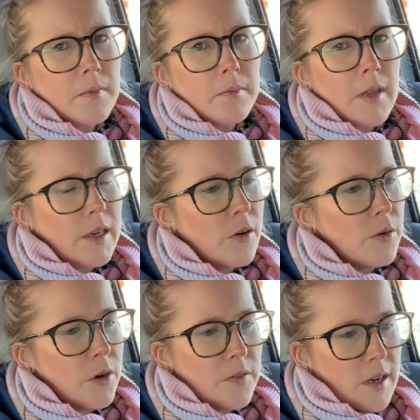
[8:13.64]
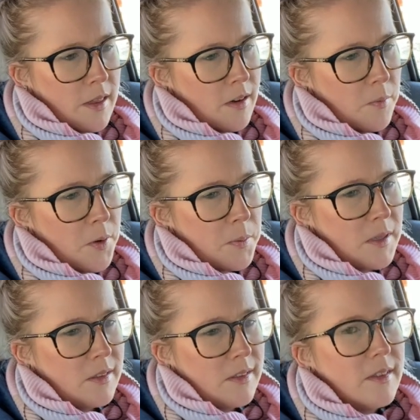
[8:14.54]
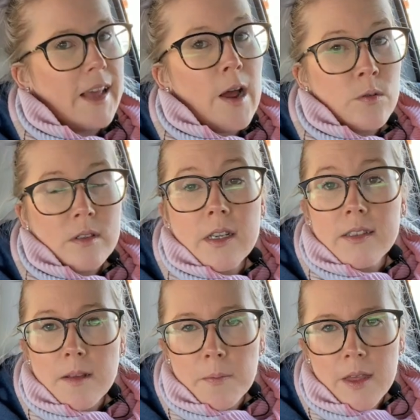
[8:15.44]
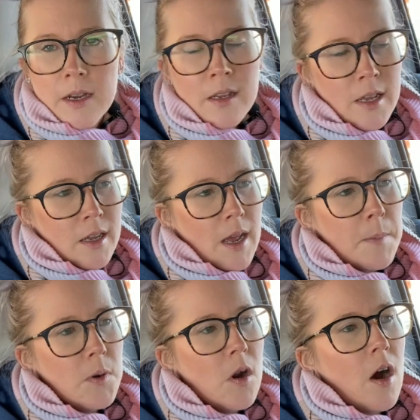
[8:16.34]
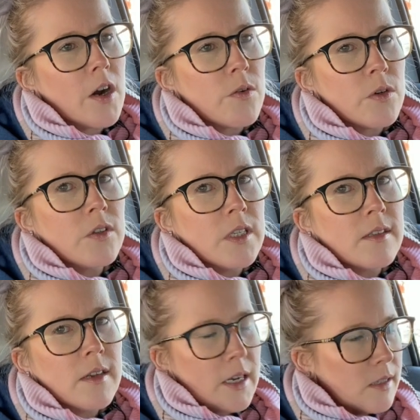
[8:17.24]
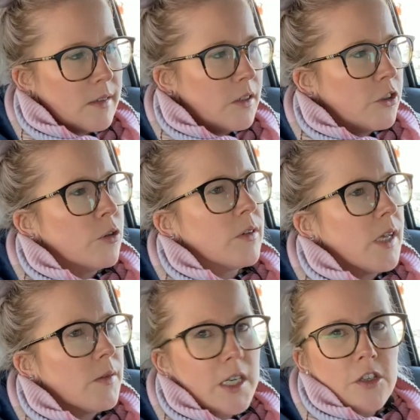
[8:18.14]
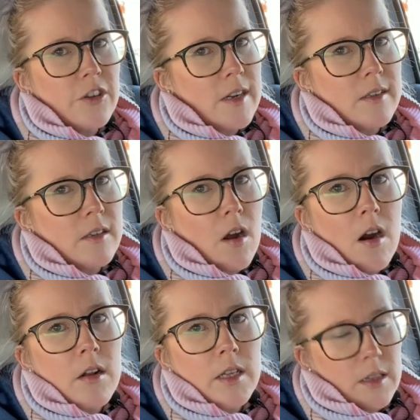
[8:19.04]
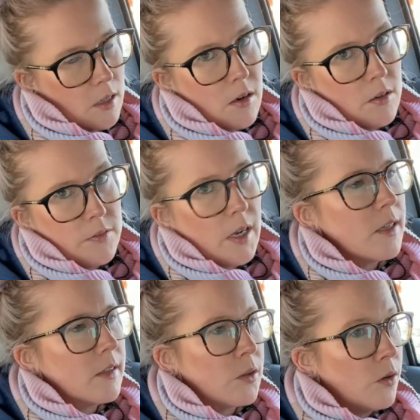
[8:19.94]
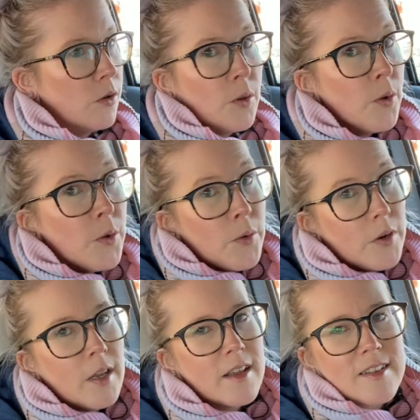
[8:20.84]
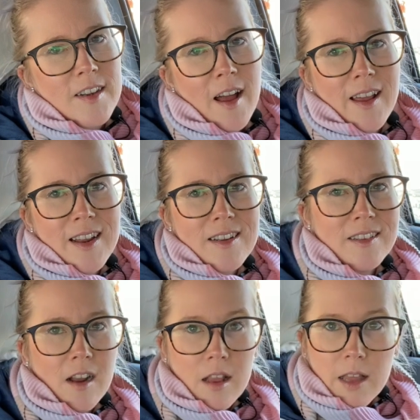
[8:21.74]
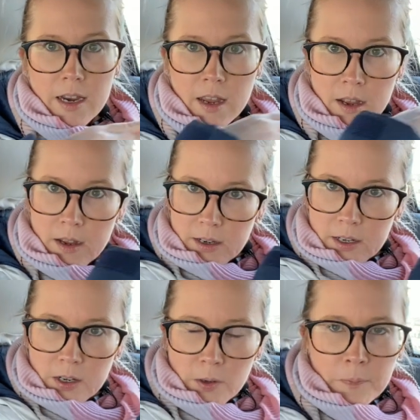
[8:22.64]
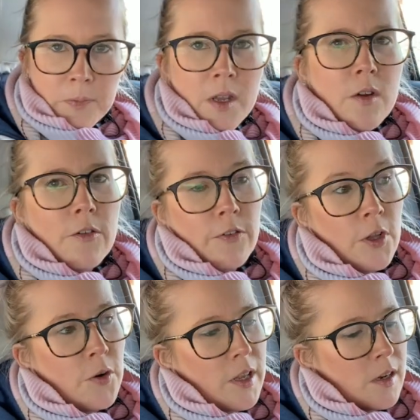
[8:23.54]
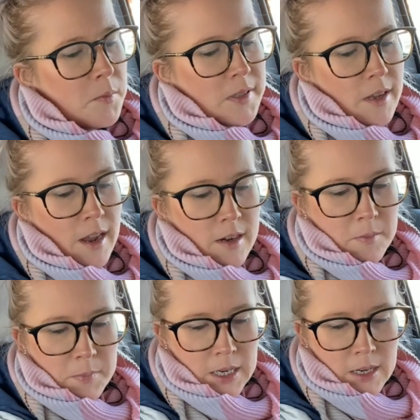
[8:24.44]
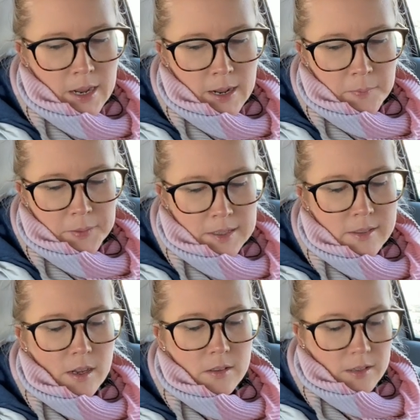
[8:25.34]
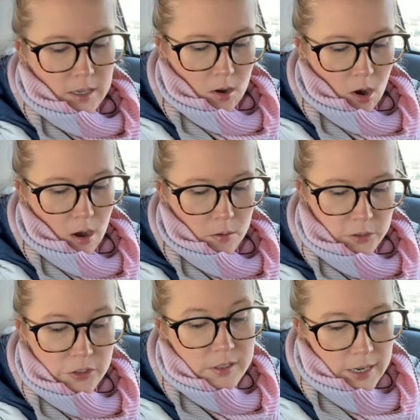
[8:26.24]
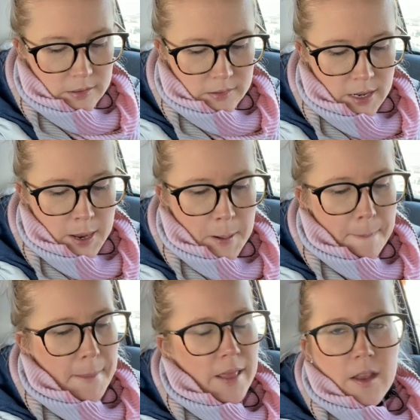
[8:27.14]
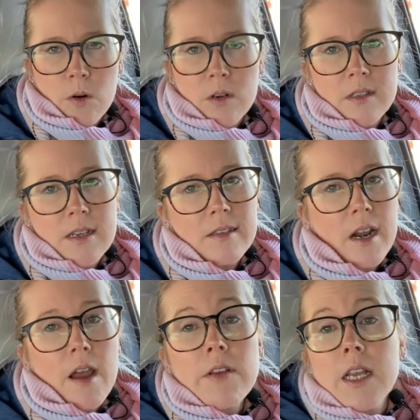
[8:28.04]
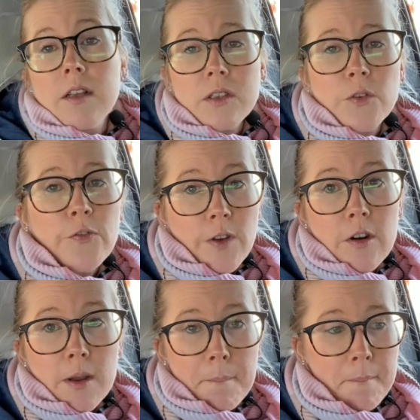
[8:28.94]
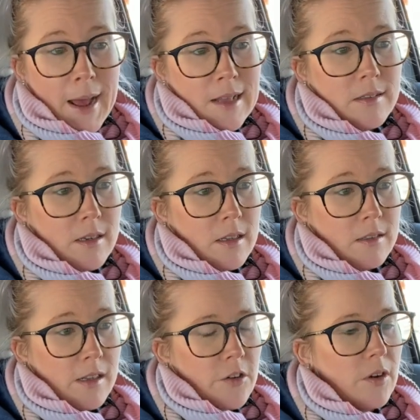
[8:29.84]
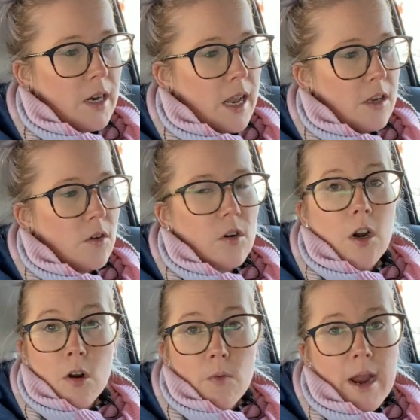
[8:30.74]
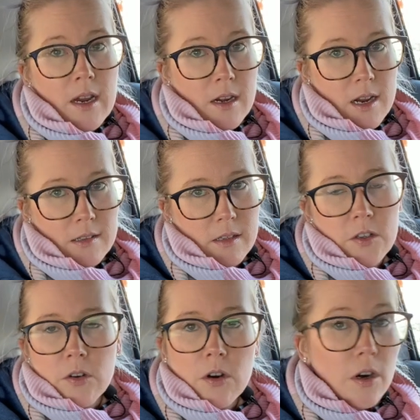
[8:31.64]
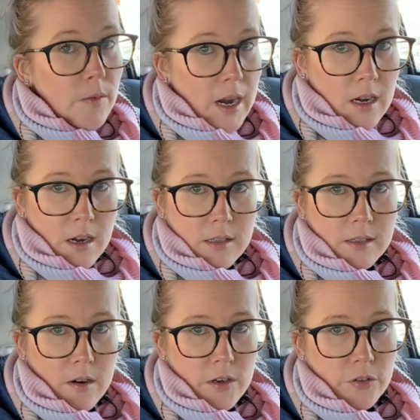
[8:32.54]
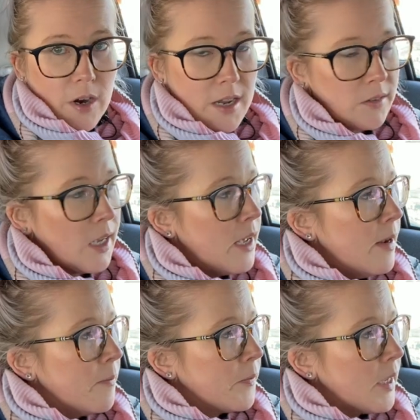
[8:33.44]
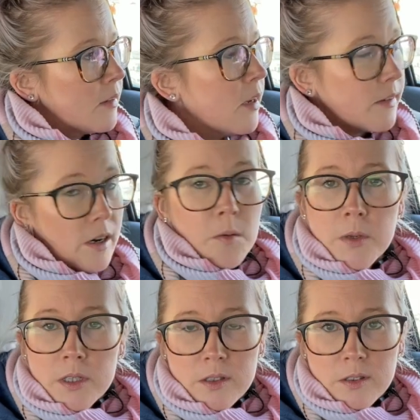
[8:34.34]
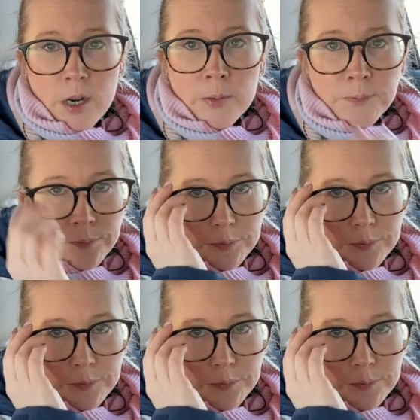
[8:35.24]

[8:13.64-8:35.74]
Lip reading: I don't know if they did that on purpose. It sounds like something. I'm not cruising in silence. I don't sound like a Jetson car like the Golf does. Like, it's not like, you know, floating beside me. It sounds like a car, which is nice. And then, of course, like I said, everything else is very Mazda-centric, and you're going to recognize it, and you're going to recognize how it drives. It's not terrible in the snow.